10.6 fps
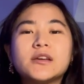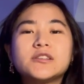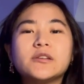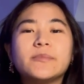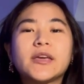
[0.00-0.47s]

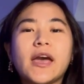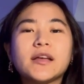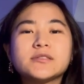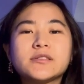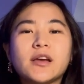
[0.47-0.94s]
She
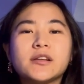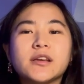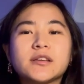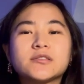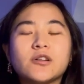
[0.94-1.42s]
began
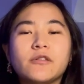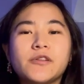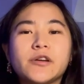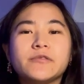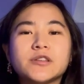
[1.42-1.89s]
studying
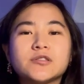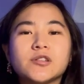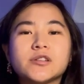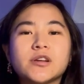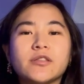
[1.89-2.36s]
Soviet
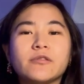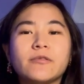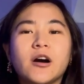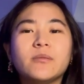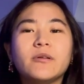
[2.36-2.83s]
research in the
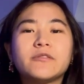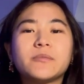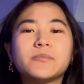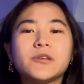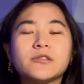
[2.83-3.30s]
realm of
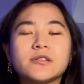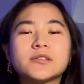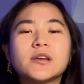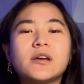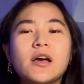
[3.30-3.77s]

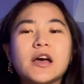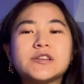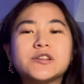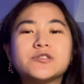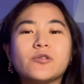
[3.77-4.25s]
computers
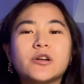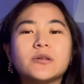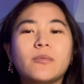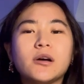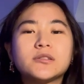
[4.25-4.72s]
as she joined
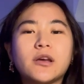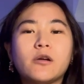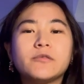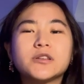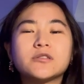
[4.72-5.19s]
a
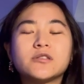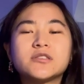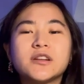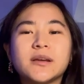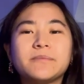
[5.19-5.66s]
Moscow
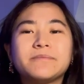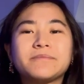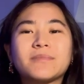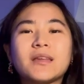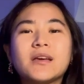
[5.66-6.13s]
research team.
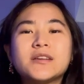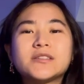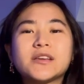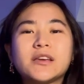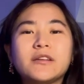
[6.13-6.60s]

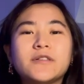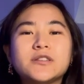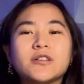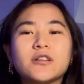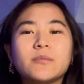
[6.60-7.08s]
She
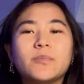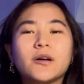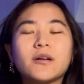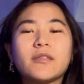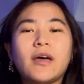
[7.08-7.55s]
even took a
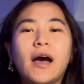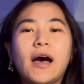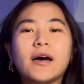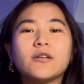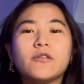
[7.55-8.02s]
book that
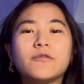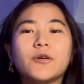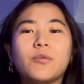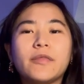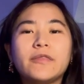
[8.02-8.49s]
had
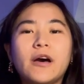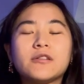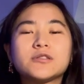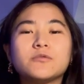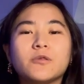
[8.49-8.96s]
over
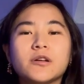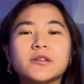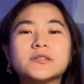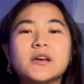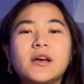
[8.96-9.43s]
1,000
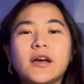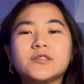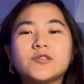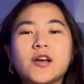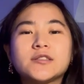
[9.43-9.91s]
words
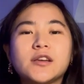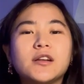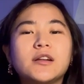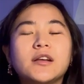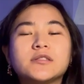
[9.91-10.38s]
and
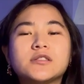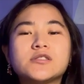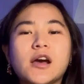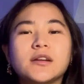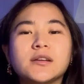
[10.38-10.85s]
translated it to
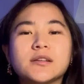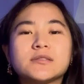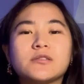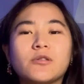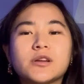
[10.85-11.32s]

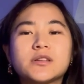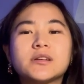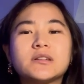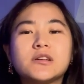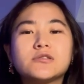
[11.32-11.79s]
Chinese in order
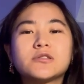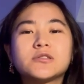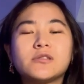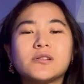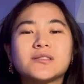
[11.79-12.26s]
to teach her
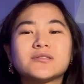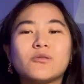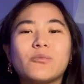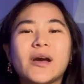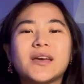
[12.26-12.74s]
students
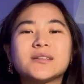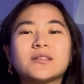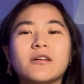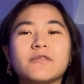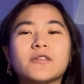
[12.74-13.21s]
the
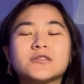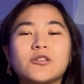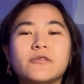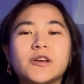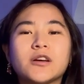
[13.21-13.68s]
ways of
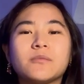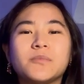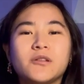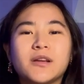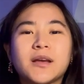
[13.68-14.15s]
Soviet
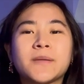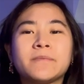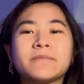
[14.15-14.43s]
computing.